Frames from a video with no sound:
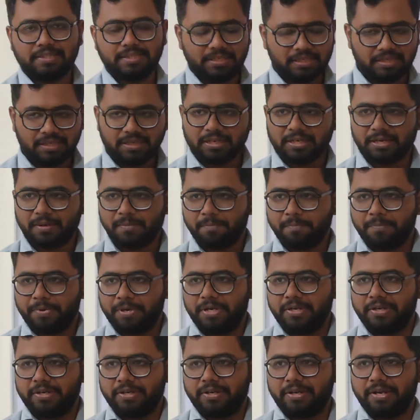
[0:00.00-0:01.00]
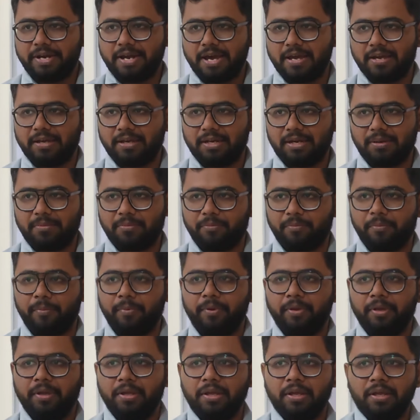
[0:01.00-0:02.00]
the complete
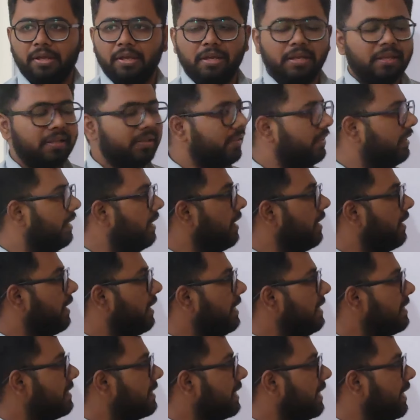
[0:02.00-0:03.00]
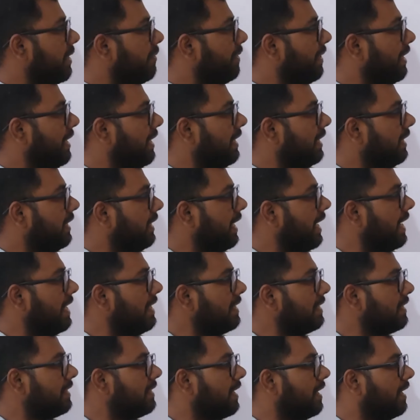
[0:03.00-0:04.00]
diagram that is given in the
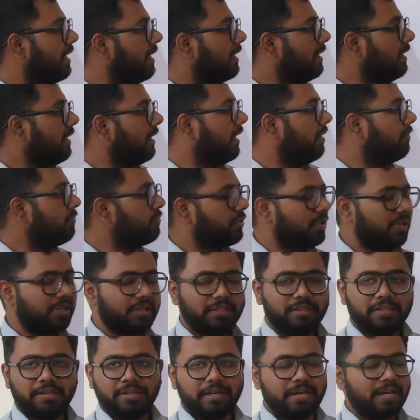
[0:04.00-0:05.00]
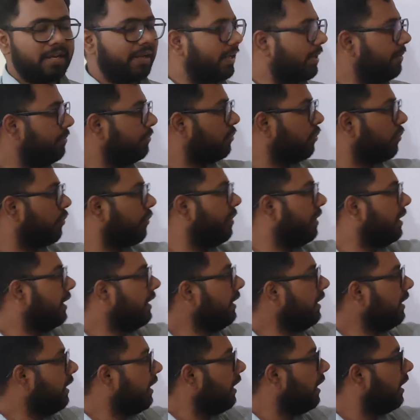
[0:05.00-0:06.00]
NCERT. Now study the diagram
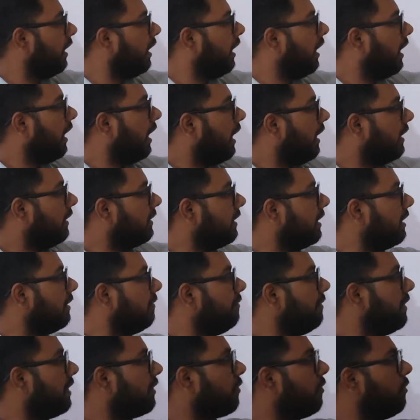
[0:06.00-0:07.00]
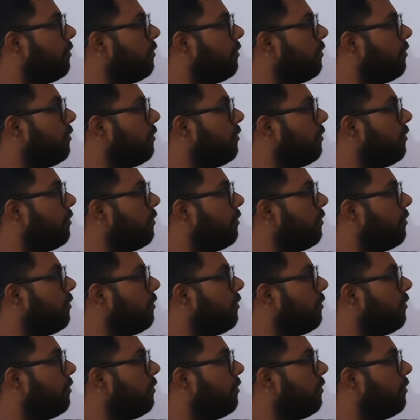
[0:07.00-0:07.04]
thoroughly, and then we are